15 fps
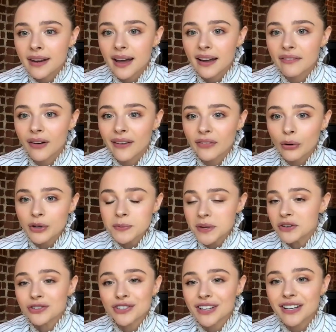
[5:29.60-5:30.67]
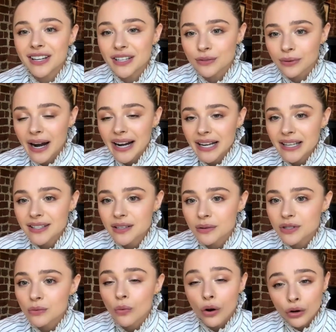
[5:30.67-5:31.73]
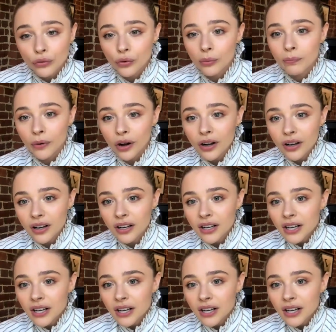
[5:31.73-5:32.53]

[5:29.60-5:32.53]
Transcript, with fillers: I've, I've always been interested in his writing so it's a wonderful book